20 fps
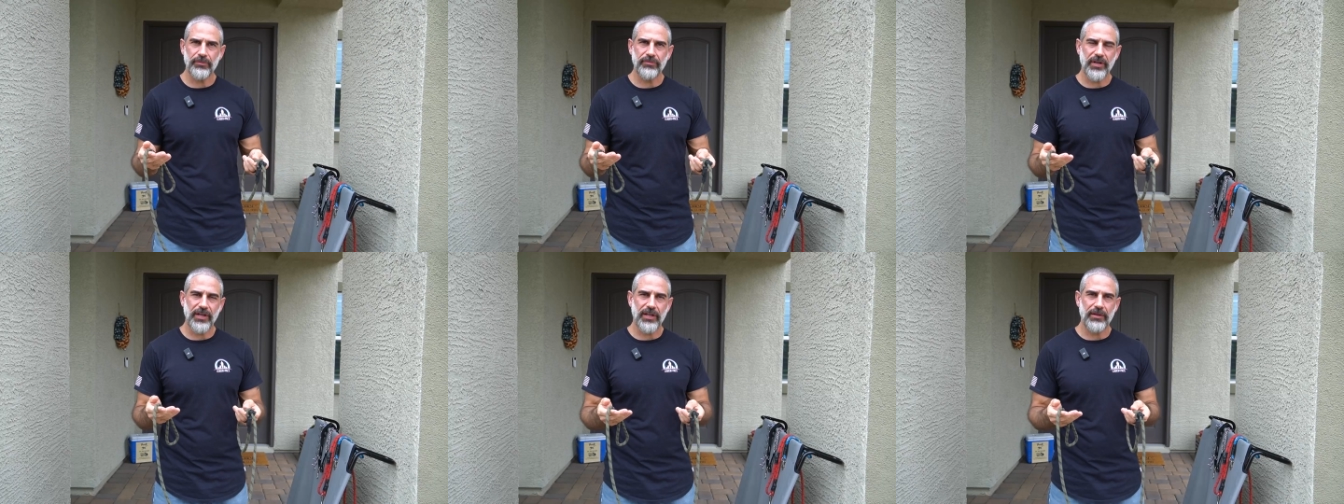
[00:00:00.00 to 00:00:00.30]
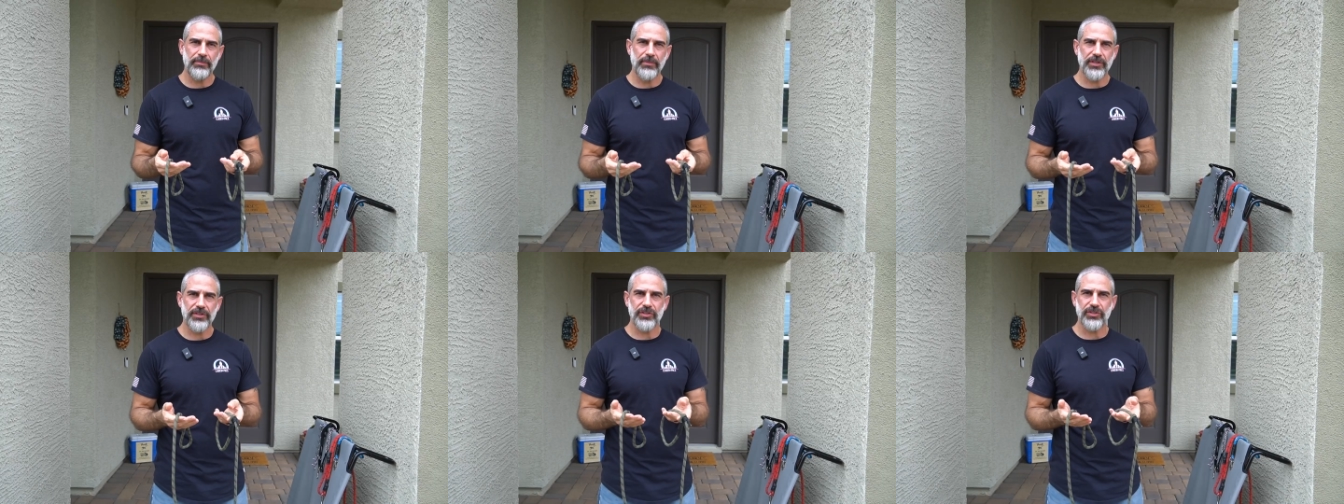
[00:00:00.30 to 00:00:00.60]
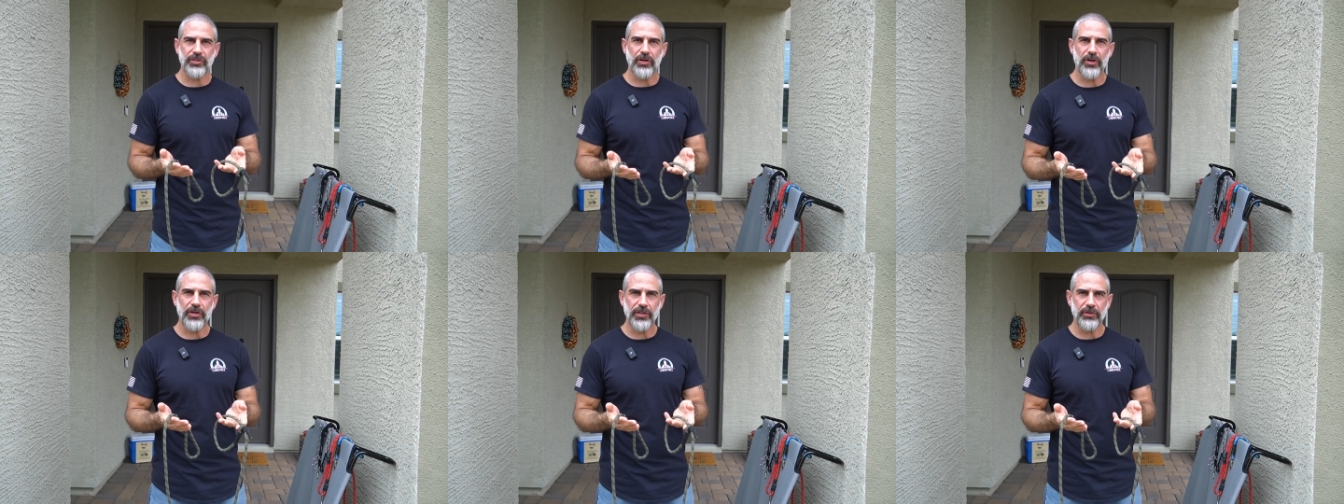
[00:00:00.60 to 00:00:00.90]
recommend
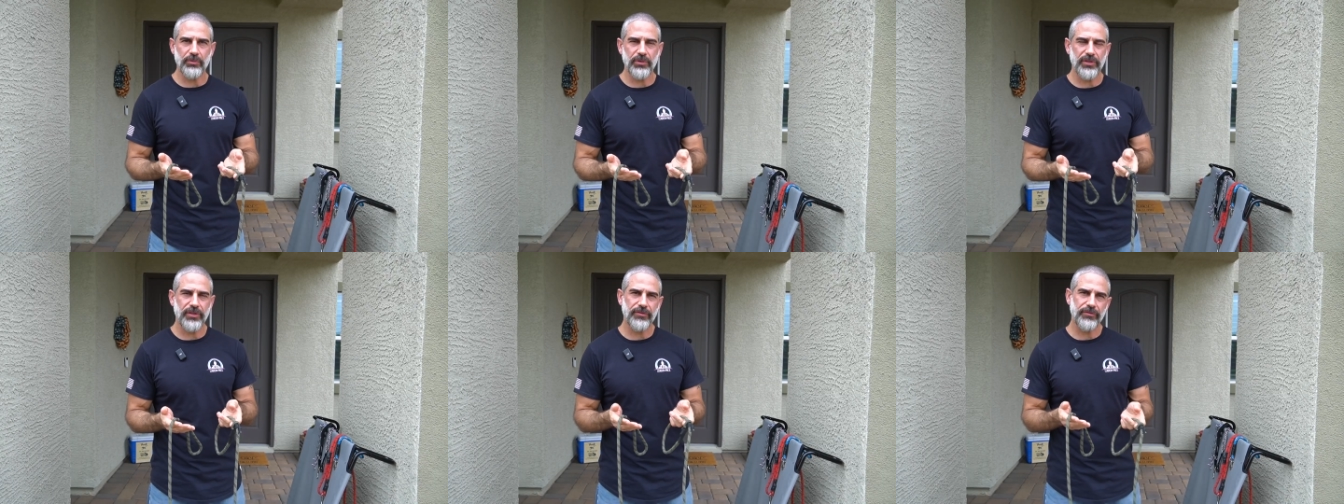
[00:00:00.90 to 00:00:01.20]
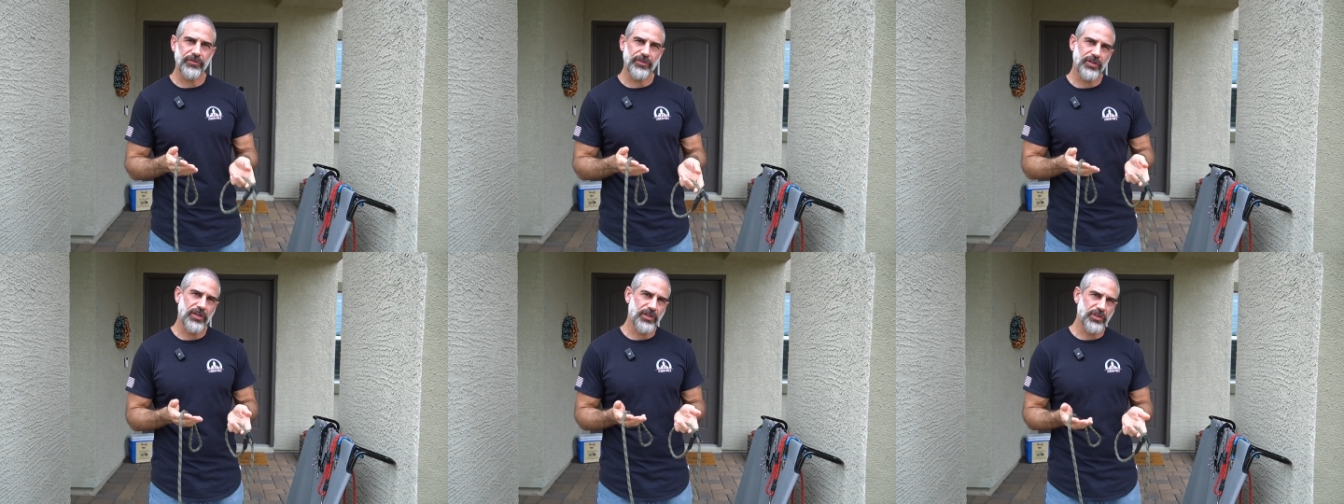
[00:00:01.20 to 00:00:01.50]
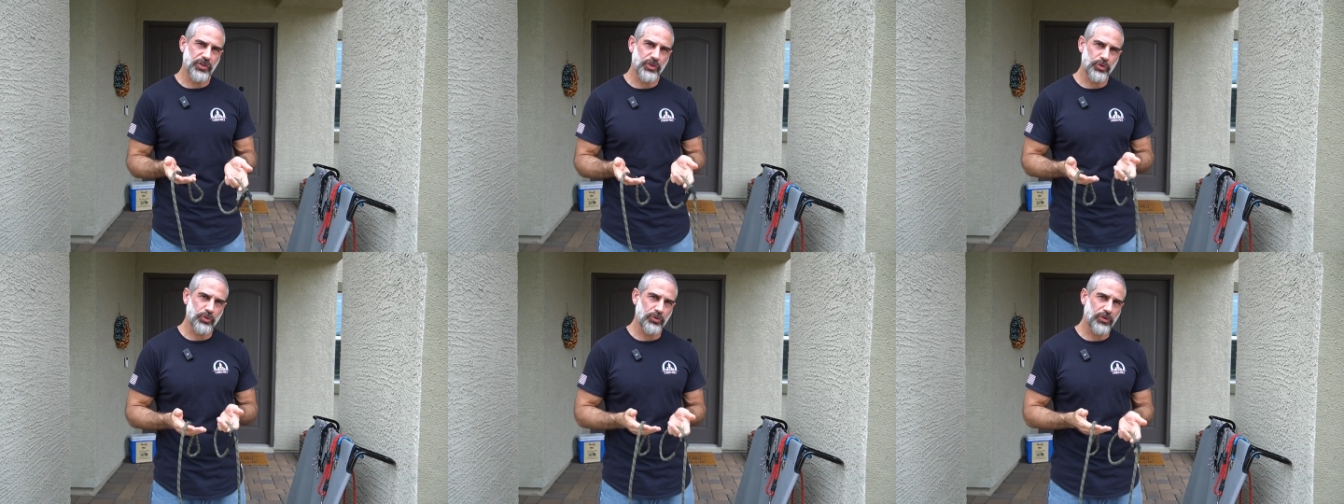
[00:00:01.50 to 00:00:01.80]
starting with if you're
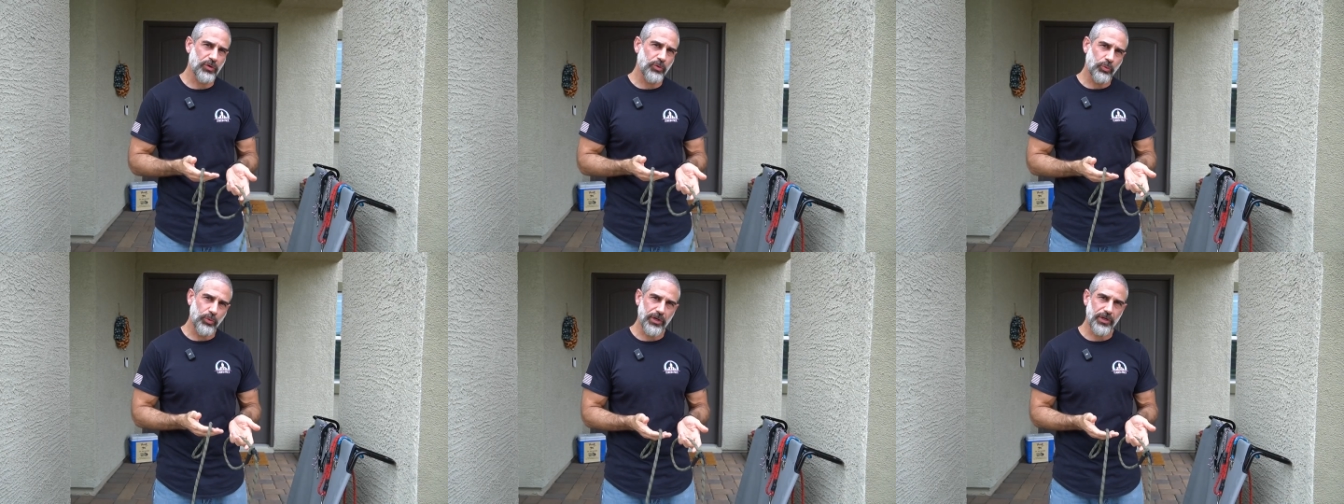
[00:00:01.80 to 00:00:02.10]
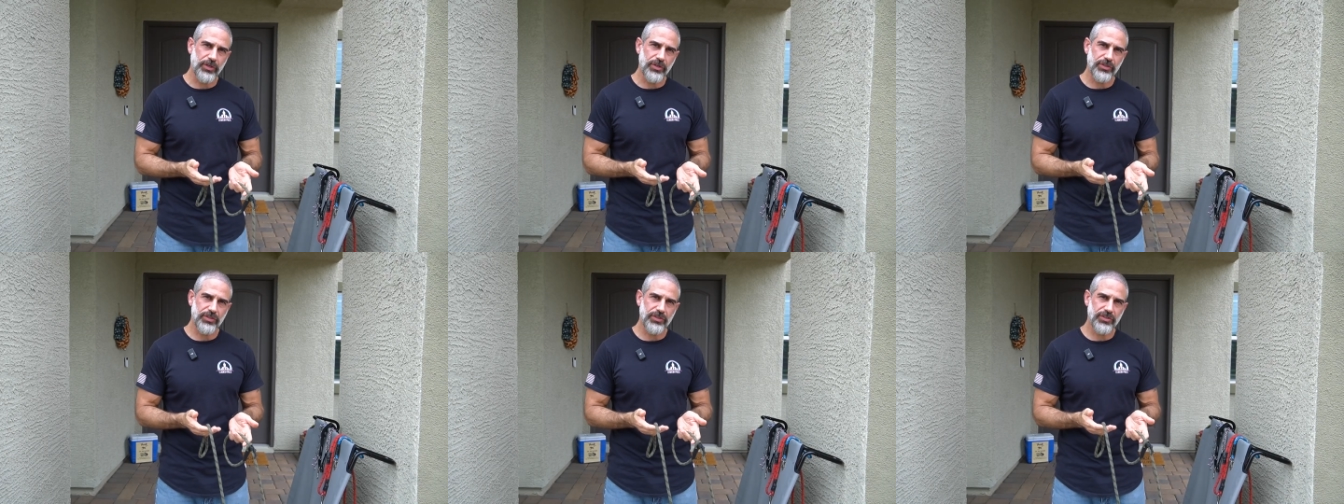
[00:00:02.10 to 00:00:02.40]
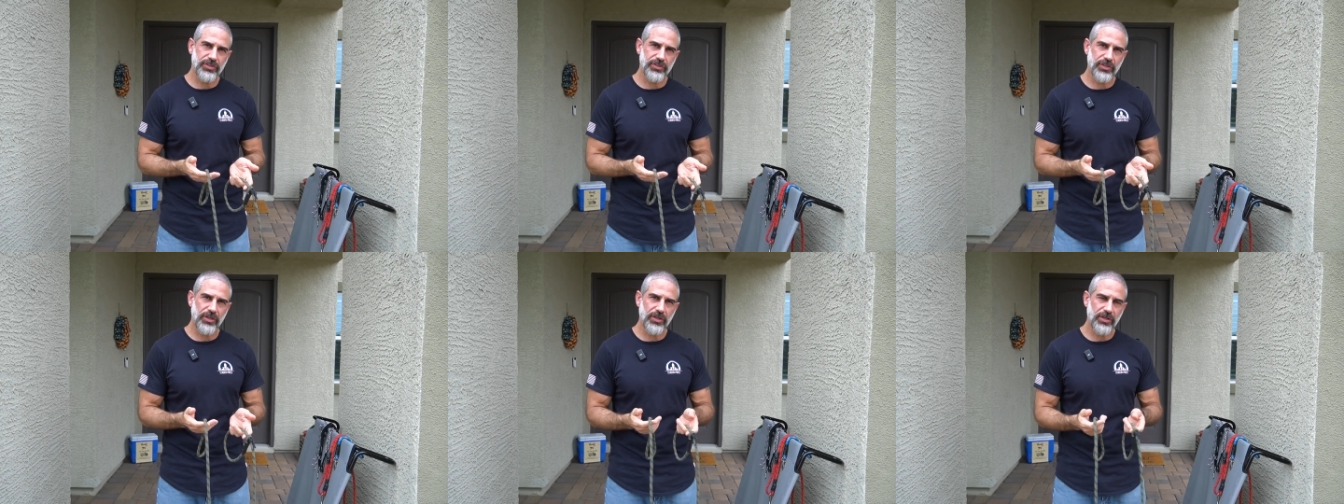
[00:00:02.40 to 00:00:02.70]
unsure where you
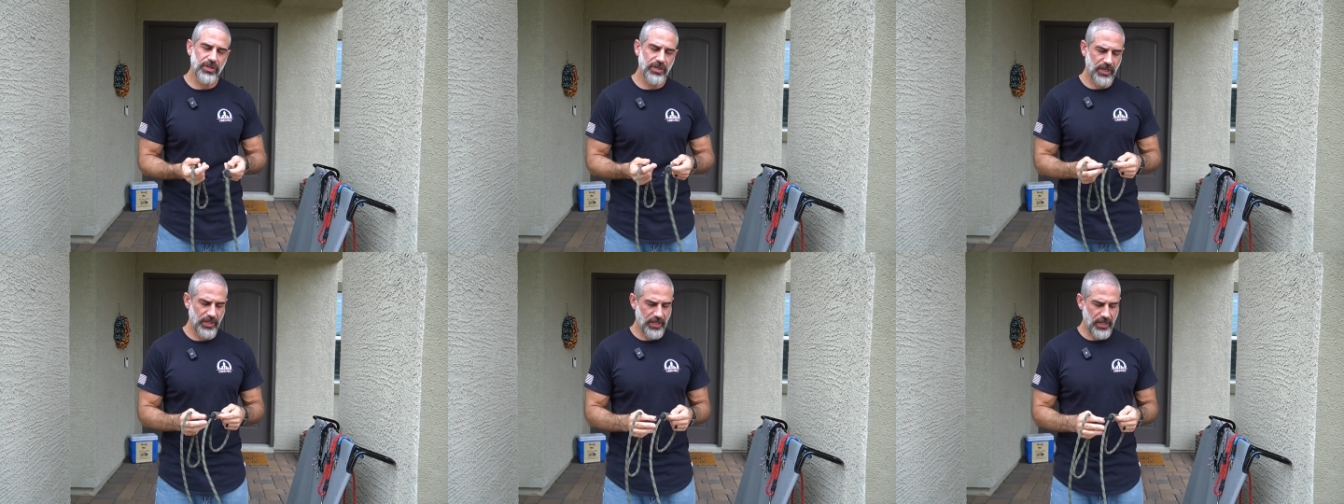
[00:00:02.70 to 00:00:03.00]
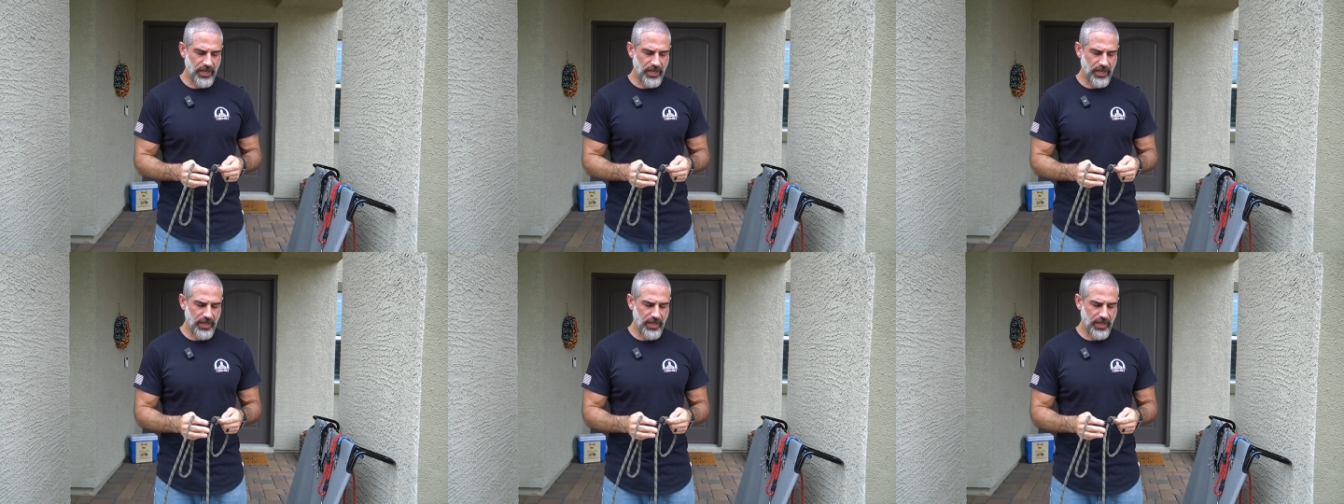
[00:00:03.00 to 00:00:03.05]
should start.